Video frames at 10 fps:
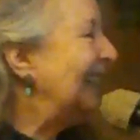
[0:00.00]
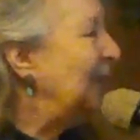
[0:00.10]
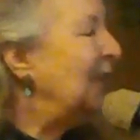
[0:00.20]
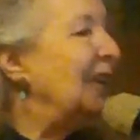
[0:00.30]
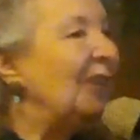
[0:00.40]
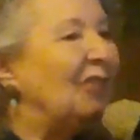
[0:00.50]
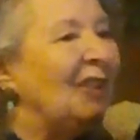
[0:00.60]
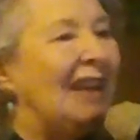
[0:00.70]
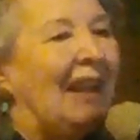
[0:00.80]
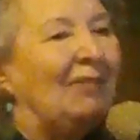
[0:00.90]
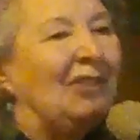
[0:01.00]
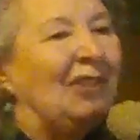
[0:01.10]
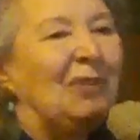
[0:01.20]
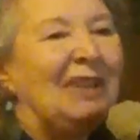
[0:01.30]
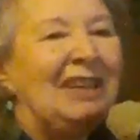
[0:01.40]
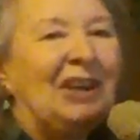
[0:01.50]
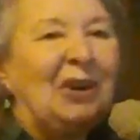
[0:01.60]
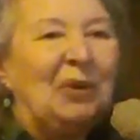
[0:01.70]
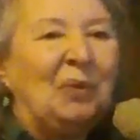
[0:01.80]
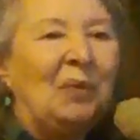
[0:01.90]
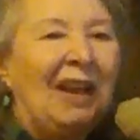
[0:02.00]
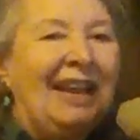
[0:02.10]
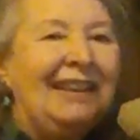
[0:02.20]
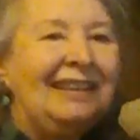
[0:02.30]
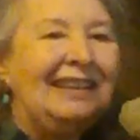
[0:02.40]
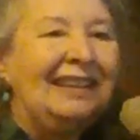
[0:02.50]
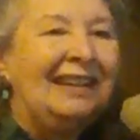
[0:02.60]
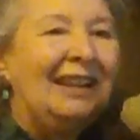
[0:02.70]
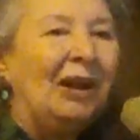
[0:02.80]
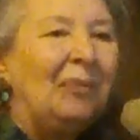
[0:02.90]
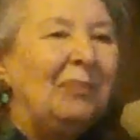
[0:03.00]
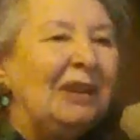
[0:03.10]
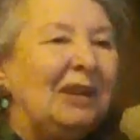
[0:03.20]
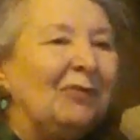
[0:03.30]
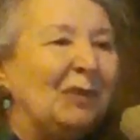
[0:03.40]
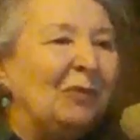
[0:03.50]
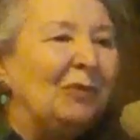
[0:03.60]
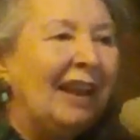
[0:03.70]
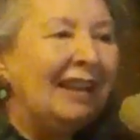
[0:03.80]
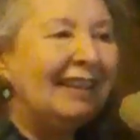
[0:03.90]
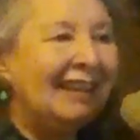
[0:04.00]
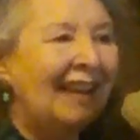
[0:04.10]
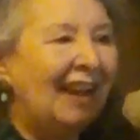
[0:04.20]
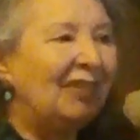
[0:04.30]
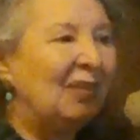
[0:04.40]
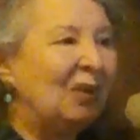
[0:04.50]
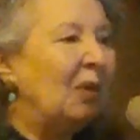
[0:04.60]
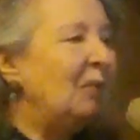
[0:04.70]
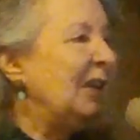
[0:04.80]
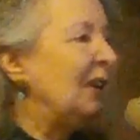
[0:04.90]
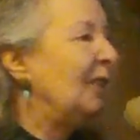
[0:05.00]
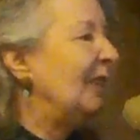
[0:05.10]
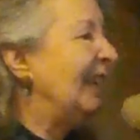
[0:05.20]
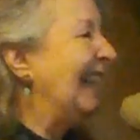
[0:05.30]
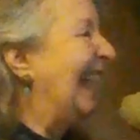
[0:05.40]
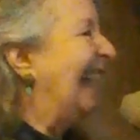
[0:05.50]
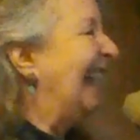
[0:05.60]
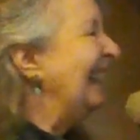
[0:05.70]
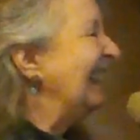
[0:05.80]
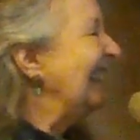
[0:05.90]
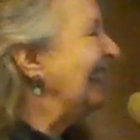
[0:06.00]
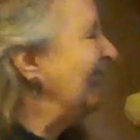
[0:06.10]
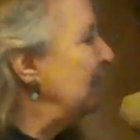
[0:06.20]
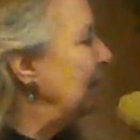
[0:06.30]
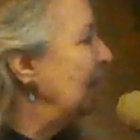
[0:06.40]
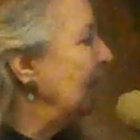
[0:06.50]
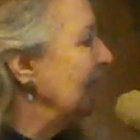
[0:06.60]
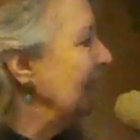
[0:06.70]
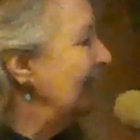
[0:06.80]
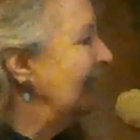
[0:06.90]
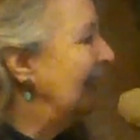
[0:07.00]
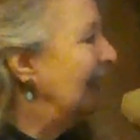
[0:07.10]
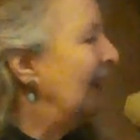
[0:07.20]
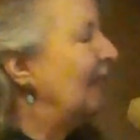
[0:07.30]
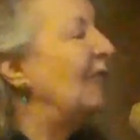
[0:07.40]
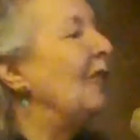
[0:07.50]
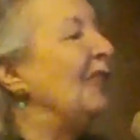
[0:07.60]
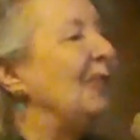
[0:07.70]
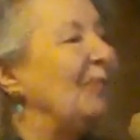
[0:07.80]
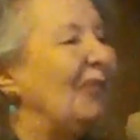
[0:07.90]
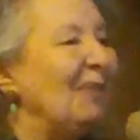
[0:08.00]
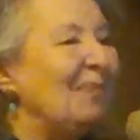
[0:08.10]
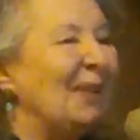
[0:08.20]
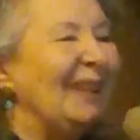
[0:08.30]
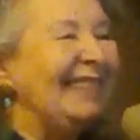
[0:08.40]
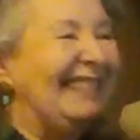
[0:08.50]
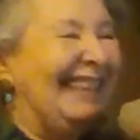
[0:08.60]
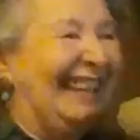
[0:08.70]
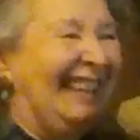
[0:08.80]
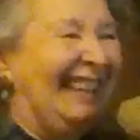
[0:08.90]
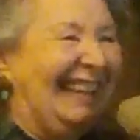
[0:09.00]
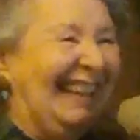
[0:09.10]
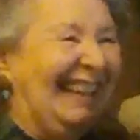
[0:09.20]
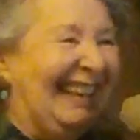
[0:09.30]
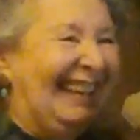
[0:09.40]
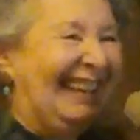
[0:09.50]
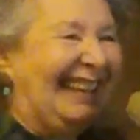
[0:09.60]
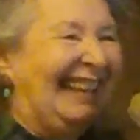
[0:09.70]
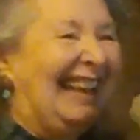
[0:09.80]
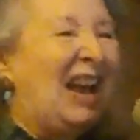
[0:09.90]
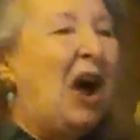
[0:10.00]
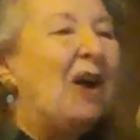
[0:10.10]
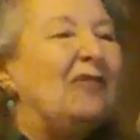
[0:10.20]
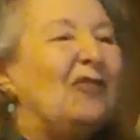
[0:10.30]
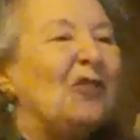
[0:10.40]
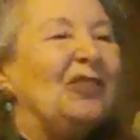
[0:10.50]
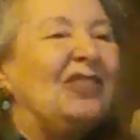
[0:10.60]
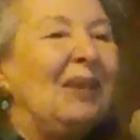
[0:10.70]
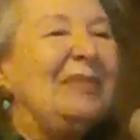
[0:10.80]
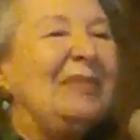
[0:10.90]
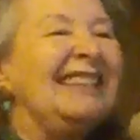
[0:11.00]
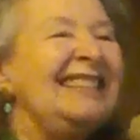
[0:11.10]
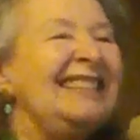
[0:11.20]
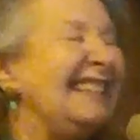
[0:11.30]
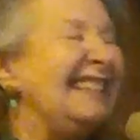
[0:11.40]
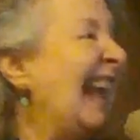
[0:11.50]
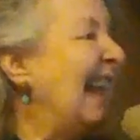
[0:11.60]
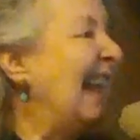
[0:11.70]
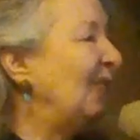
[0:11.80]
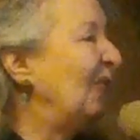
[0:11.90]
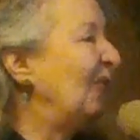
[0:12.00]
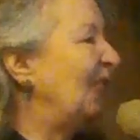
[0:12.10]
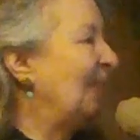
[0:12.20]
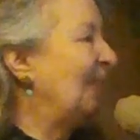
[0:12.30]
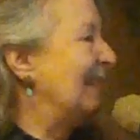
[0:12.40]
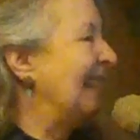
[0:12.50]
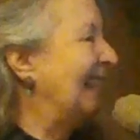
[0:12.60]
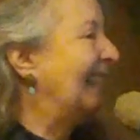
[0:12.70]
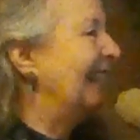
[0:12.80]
we're each going to have to do it in our own way. But if we recognize that what we are looking at is a symbol for some symbols, for something that stands for something,